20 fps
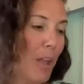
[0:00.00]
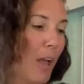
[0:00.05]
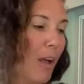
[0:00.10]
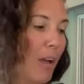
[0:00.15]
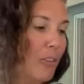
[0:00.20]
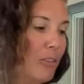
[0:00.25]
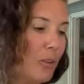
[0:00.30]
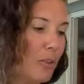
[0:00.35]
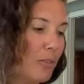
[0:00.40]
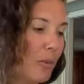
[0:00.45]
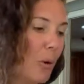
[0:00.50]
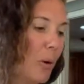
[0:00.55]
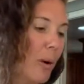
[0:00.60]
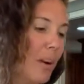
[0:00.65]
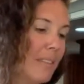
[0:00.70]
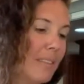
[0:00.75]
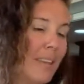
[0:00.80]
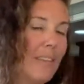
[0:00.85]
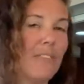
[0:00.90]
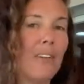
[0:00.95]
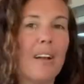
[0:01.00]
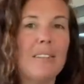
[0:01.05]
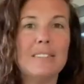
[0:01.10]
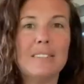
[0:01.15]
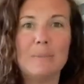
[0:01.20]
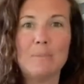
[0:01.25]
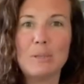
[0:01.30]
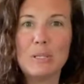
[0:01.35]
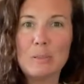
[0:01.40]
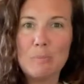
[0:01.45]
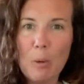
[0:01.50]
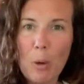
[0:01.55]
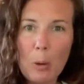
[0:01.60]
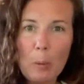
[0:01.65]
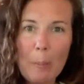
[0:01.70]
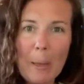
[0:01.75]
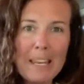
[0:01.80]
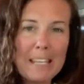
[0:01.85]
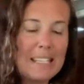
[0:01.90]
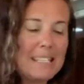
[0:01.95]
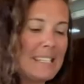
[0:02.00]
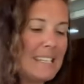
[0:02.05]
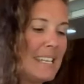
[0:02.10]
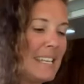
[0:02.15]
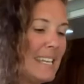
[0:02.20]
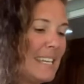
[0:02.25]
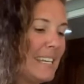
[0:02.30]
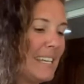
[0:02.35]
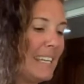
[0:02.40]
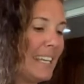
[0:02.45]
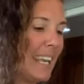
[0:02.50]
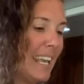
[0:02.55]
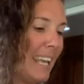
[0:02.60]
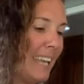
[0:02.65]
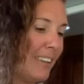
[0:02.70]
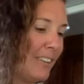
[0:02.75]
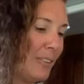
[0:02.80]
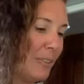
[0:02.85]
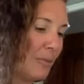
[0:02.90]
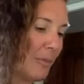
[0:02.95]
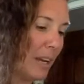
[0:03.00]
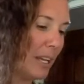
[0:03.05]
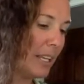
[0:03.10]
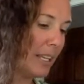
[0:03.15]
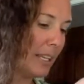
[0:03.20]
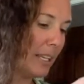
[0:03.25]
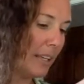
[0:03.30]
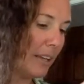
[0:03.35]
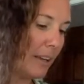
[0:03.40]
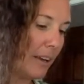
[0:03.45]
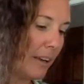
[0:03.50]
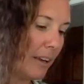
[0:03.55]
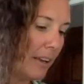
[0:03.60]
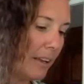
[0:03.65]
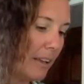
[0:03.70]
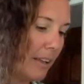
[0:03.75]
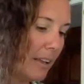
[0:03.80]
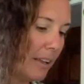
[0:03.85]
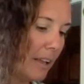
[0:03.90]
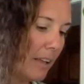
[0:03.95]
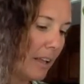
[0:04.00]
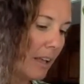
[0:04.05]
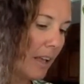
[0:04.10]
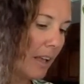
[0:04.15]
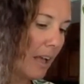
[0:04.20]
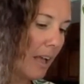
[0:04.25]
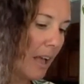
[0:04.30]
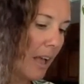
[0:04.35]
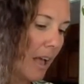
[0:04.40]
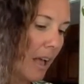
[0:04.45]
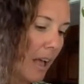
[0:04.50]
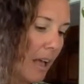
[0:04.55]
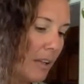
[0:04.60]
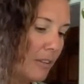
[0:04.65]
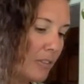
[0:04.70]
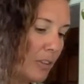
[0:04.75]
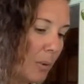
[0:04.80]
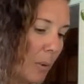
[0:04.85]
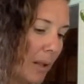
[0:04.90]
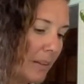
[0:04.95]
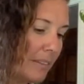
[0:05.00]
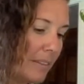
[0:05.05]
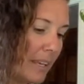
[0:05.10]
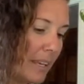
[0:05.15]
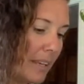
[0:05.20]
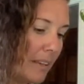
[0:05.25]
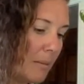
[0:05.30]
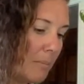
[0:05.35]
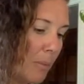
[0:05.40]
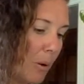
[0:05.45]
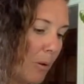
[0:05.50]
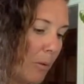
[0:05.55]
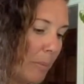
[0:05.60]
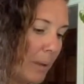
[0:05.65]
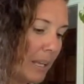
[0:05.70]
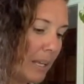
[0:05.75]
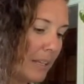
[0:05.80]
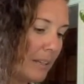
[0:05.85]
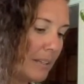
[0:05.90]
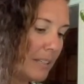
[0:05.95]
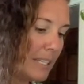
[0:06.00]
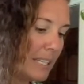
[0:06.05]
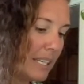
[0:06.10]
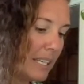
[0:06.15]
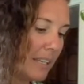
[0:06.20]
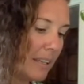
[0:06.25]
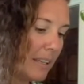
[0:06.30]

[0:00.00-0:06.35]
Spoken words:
So of course I've got some smoke medicine and a candle right here. So I'll take a moment